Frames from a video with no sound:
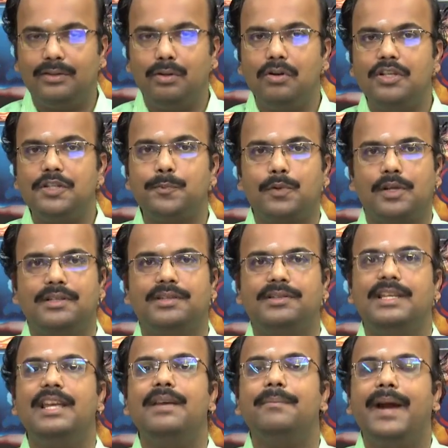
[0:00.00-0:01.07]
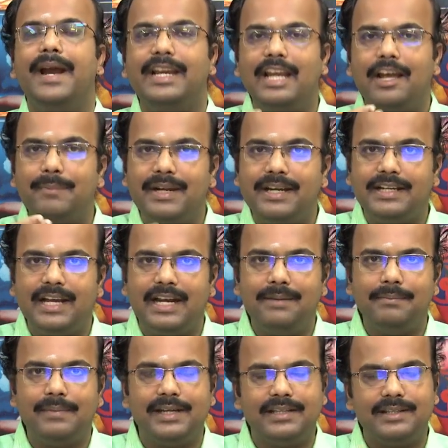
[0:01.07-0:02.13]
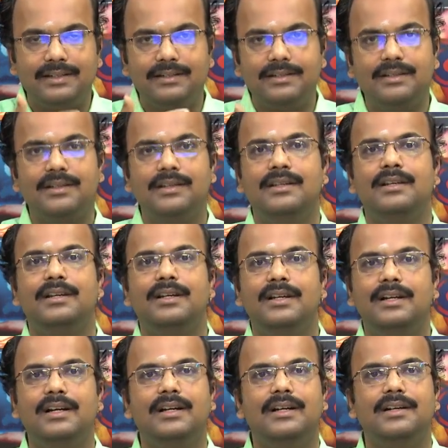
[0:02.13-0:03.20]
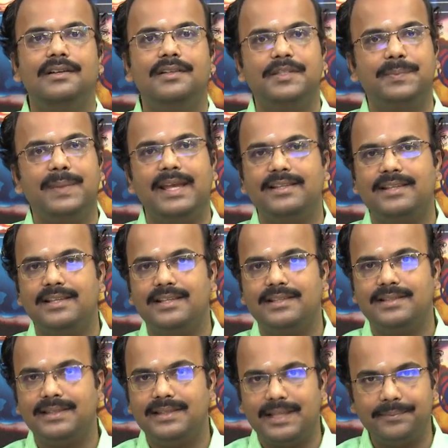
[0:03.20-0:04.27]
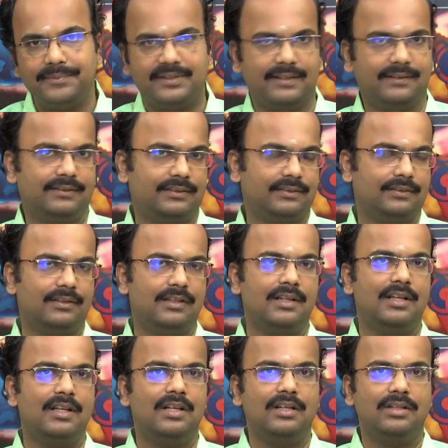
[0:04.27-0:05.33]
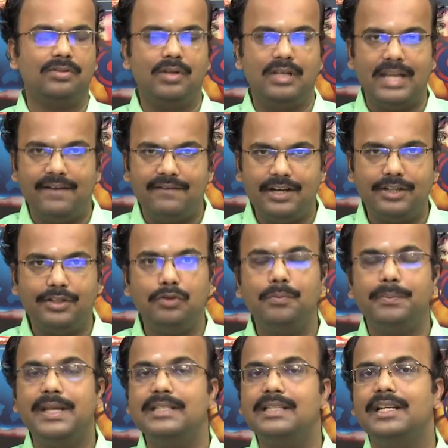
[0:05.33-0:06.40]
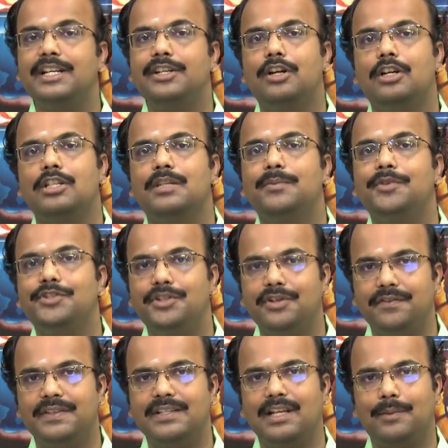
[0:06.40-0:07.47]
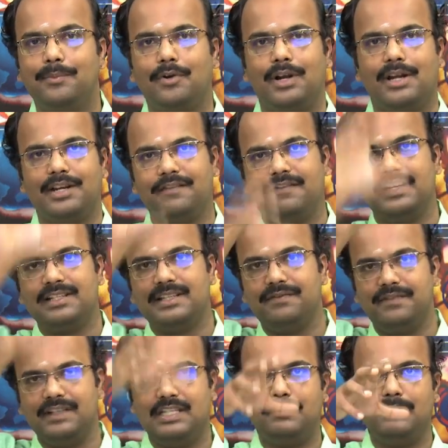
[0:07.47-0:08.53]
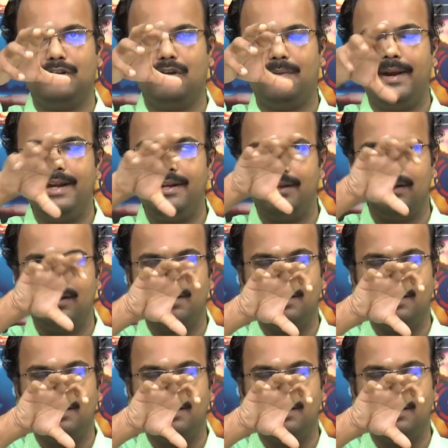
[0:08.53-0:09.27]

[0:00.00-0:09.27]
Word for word: those processing might have been done by the uh, space agency themselves. So, level 2 basically talks about geophysical product. If it is in visible domain,